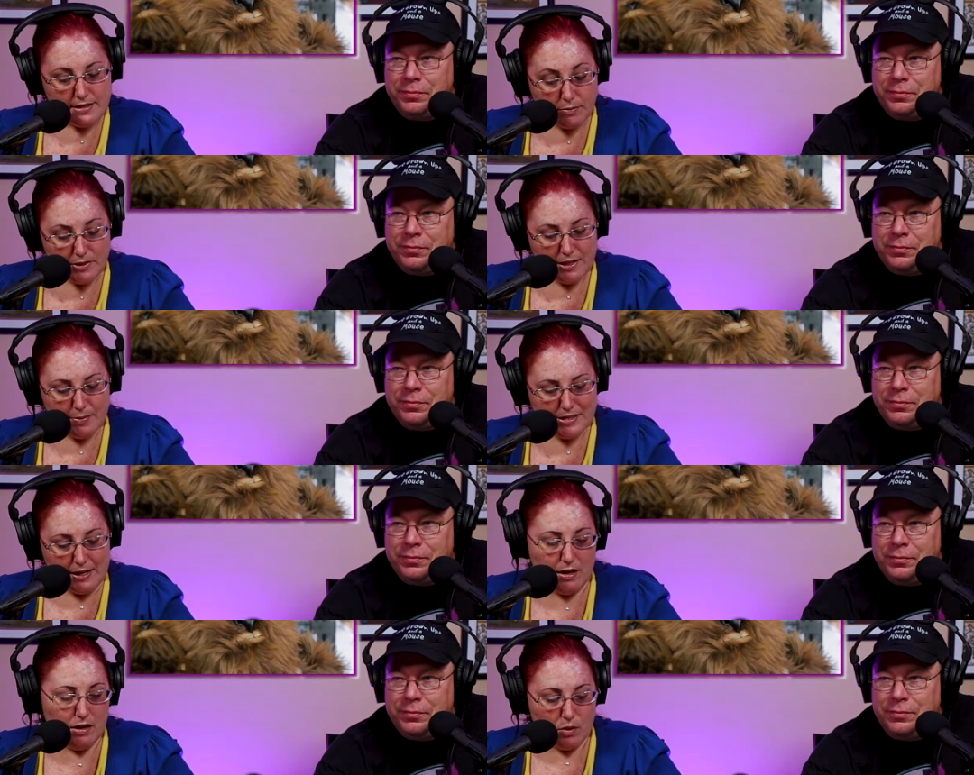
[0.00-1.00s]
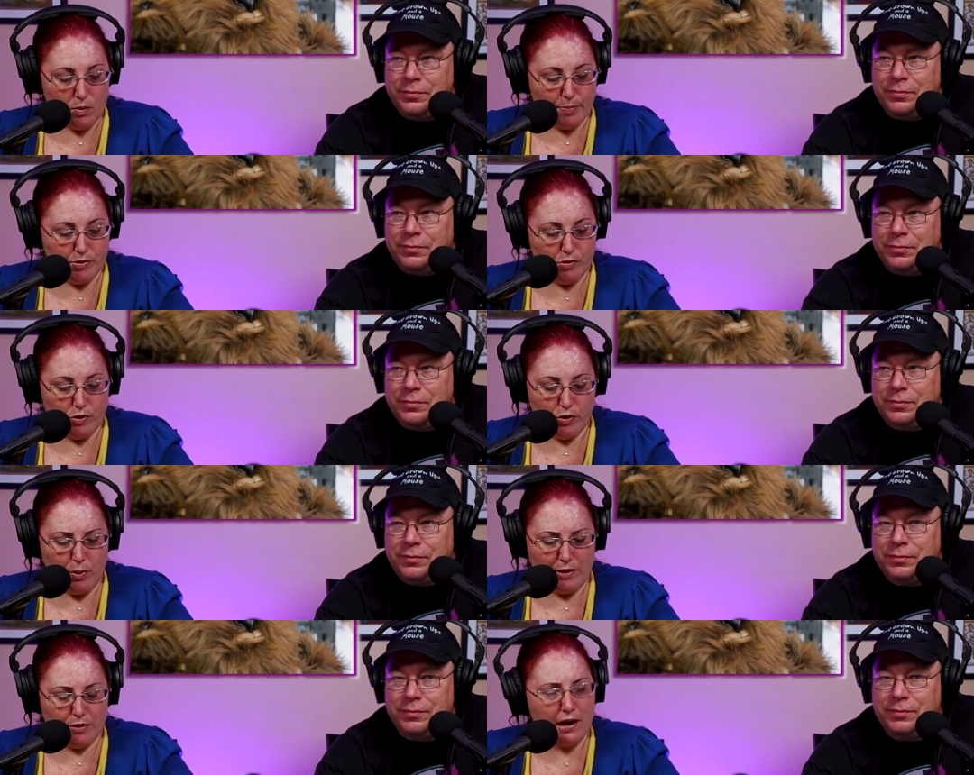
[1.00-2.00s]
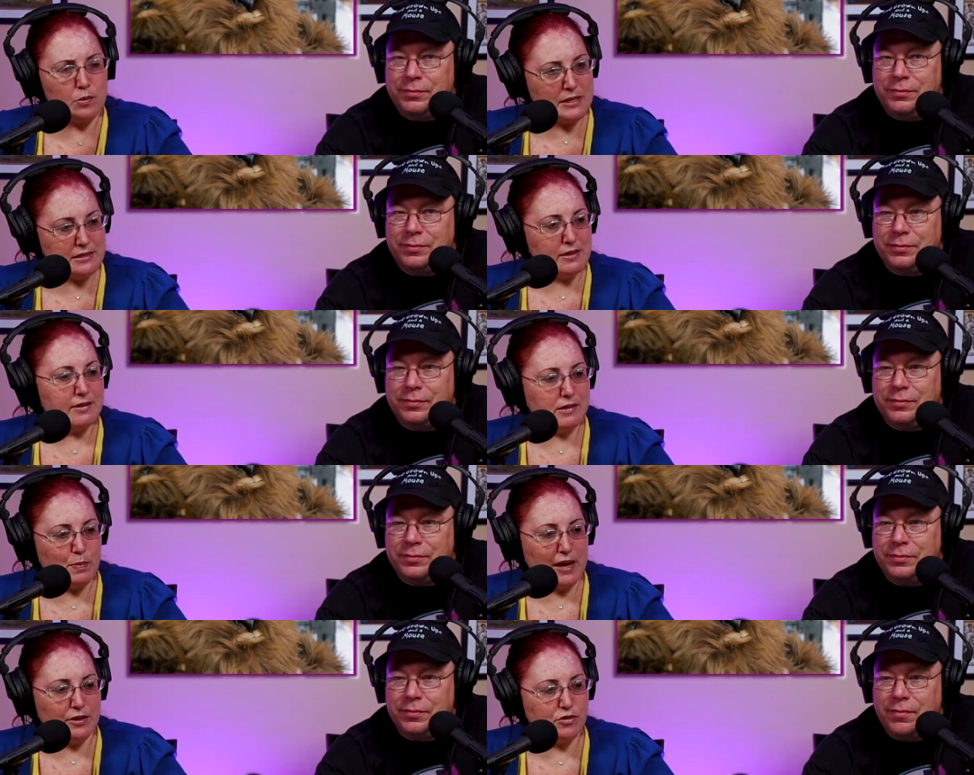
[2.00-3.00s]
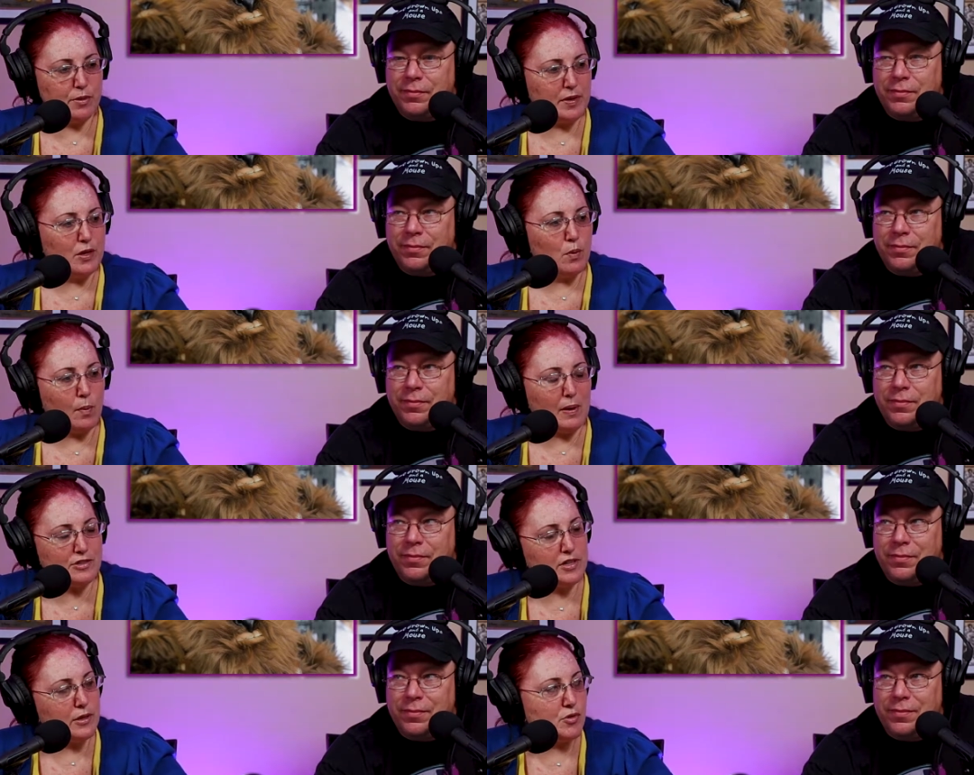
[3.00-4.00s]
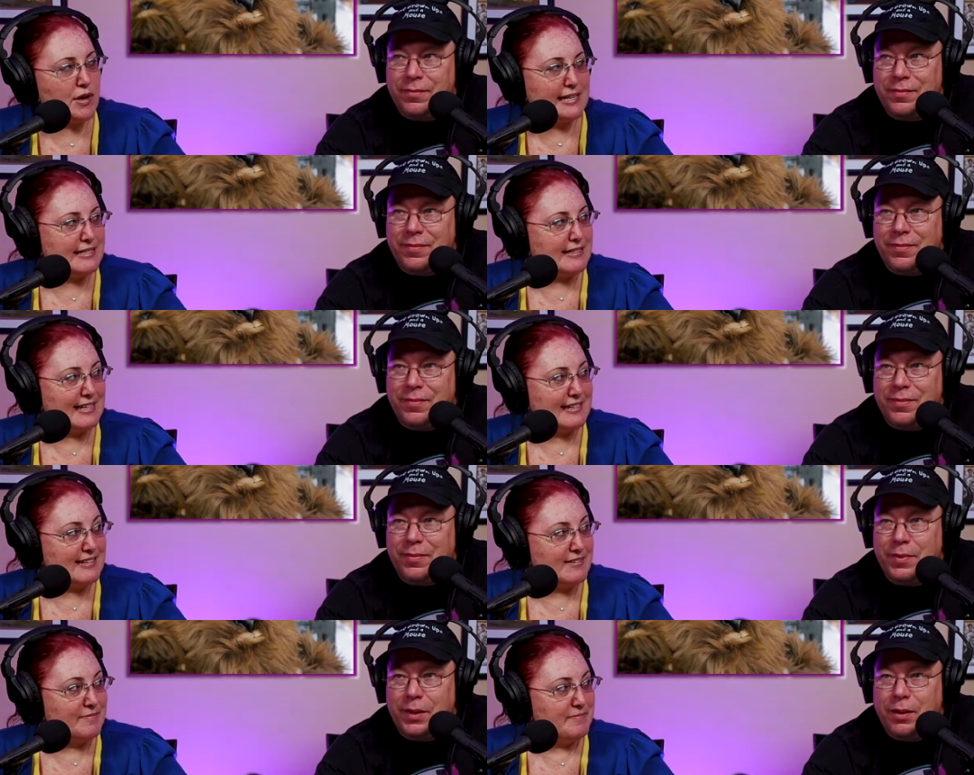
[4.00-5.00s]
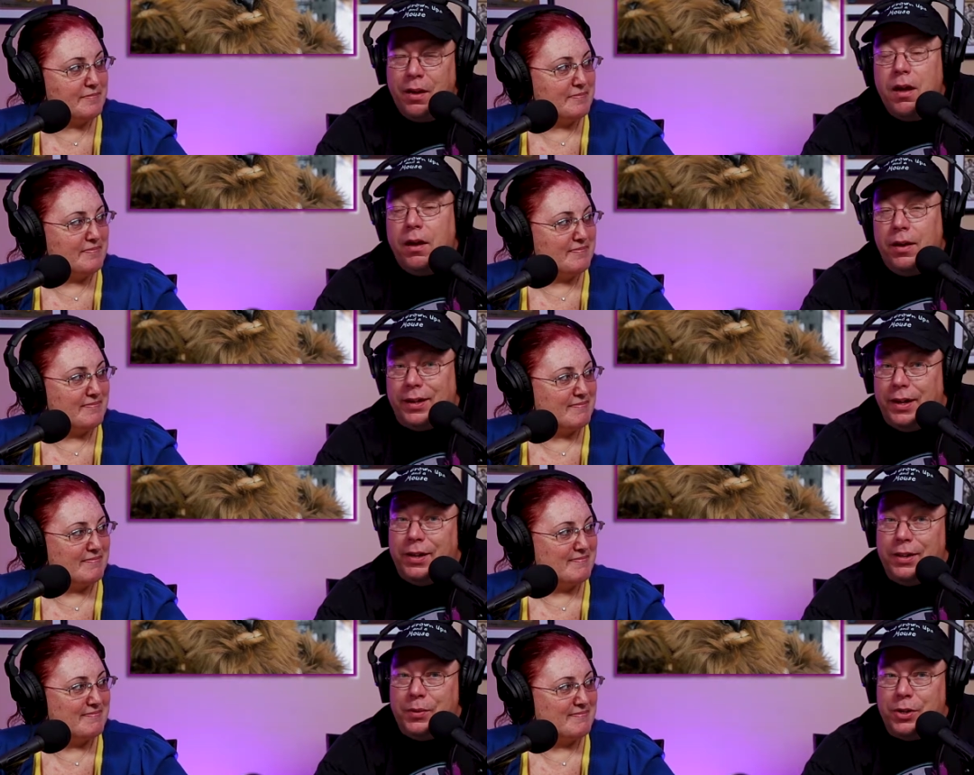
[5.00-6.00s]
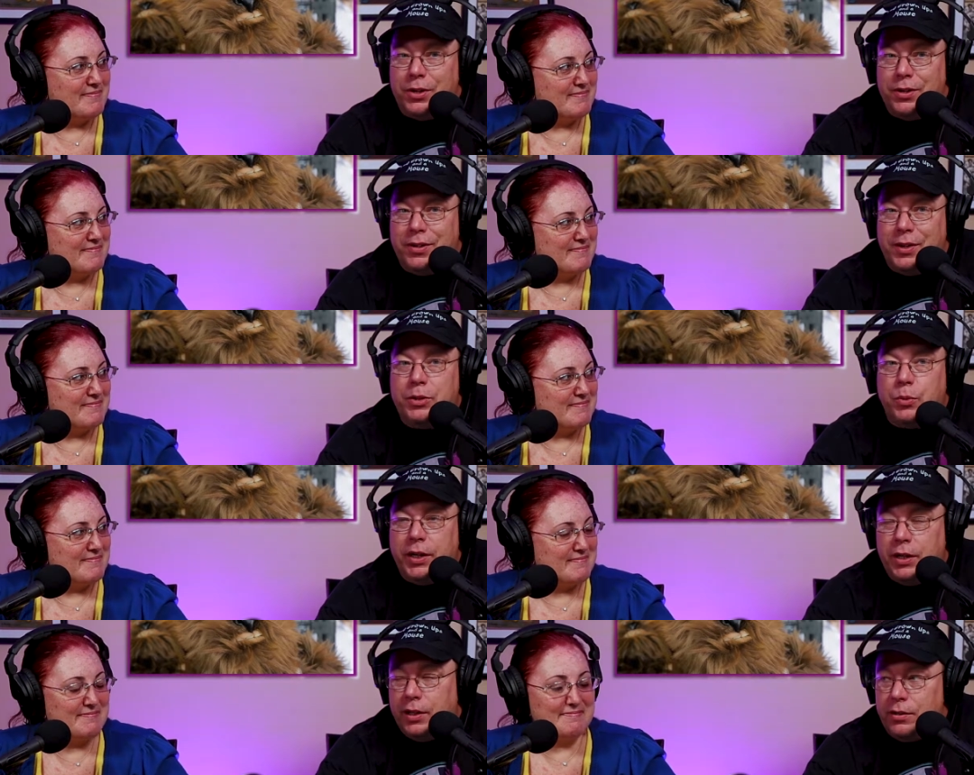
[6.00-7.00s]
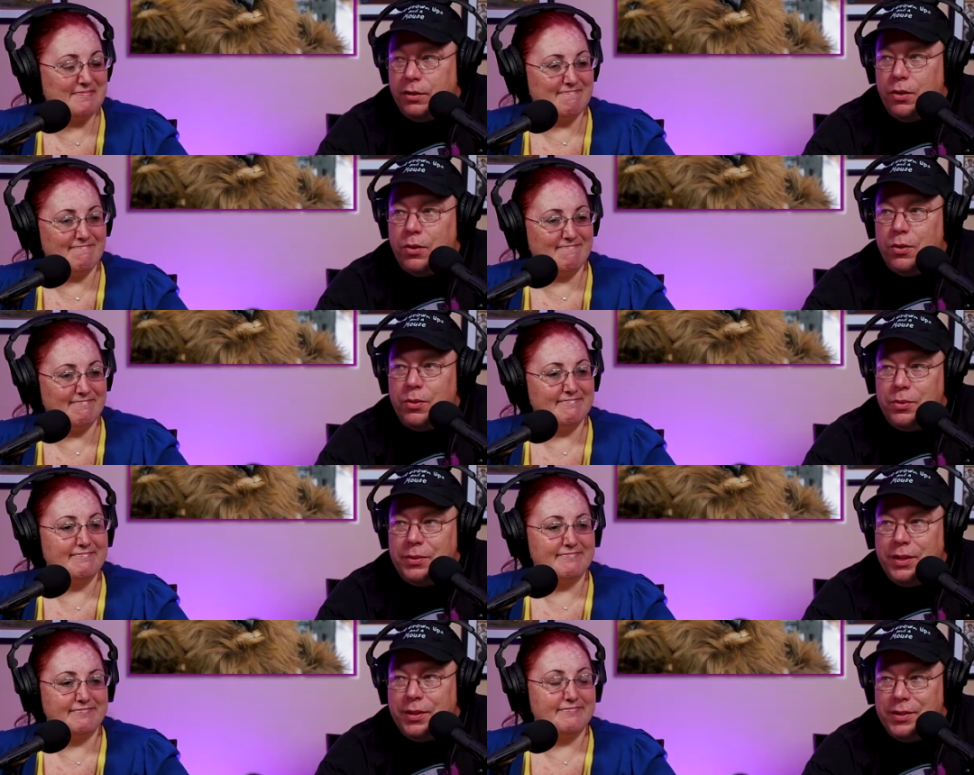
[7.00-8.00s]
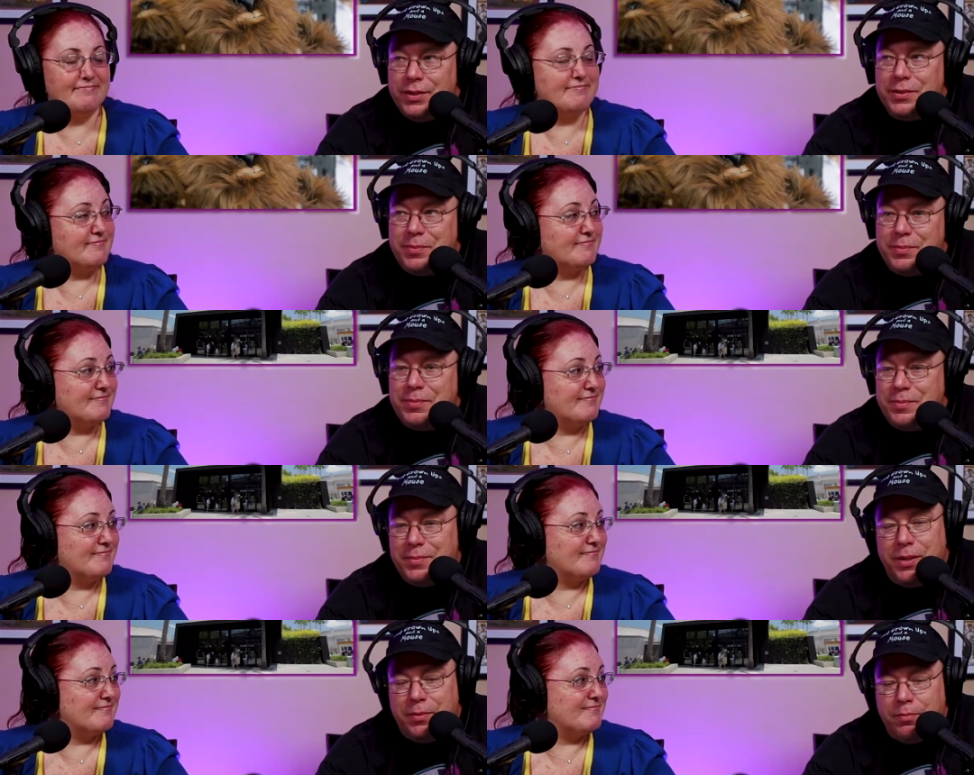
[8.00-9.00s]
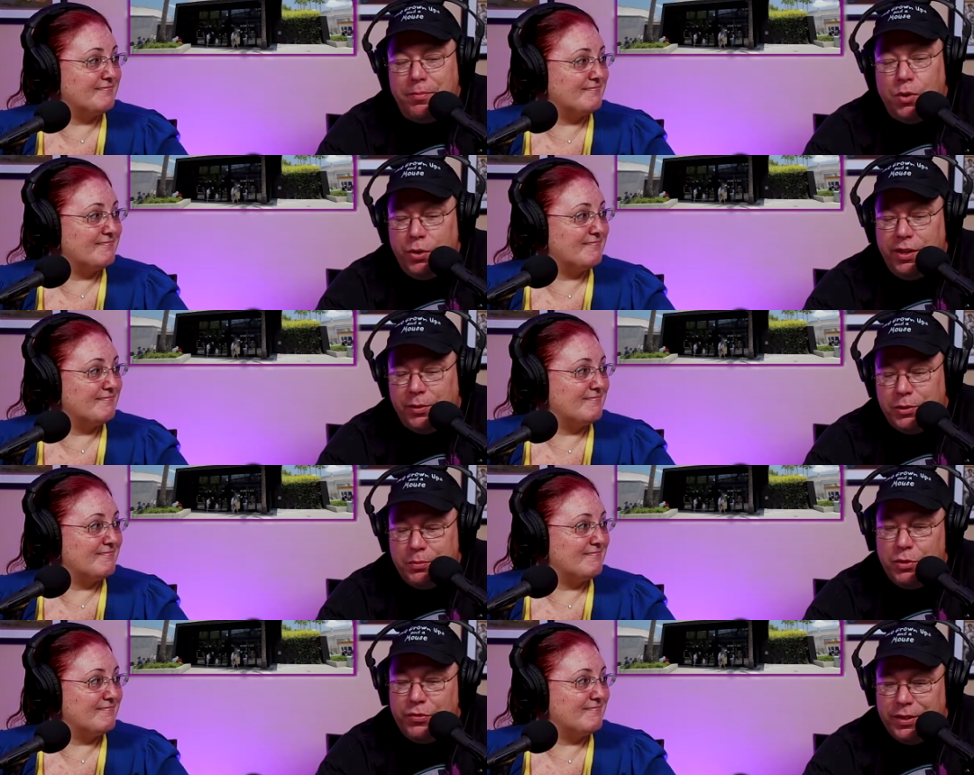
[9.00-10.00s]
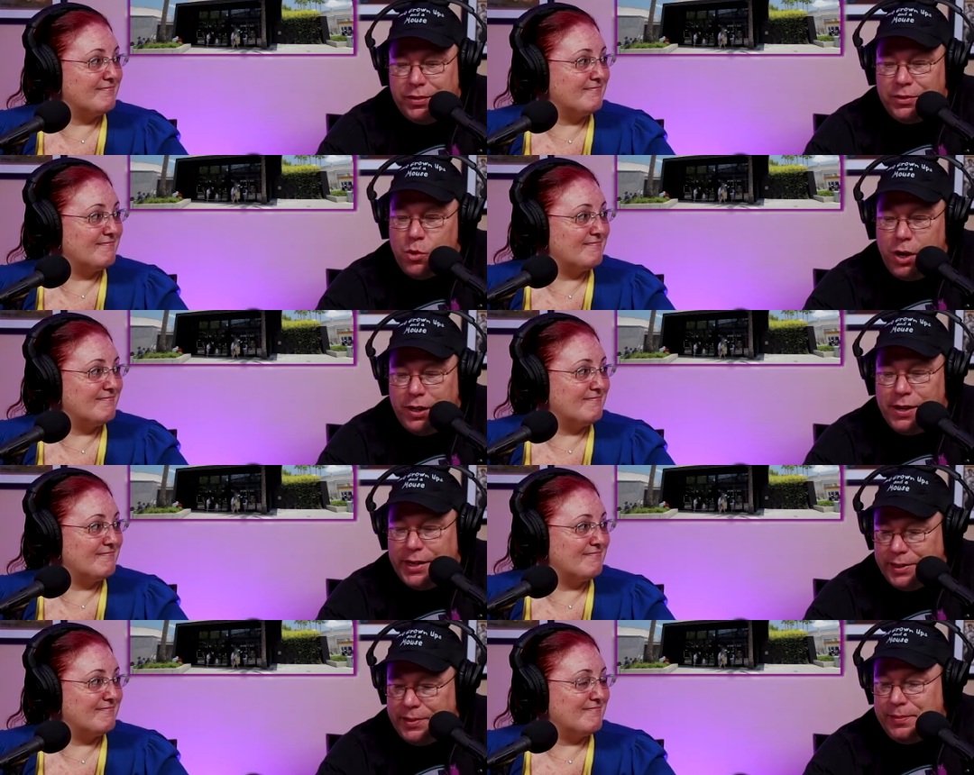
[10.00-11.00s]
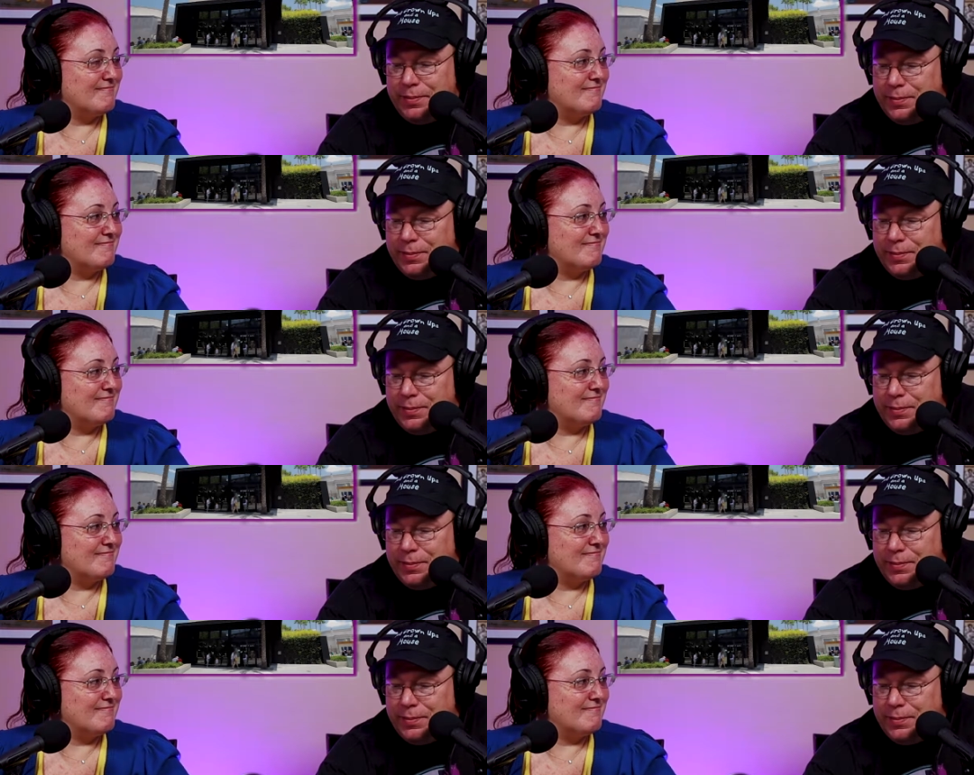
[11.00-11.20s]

Speaker 1: sometimes they can't go up due to the weather. And wasn't it this past trip that you were watching them trying to land it?
Speaker 2: Yeah, they were. It was windy, so the the whole thing was moving quite a lot.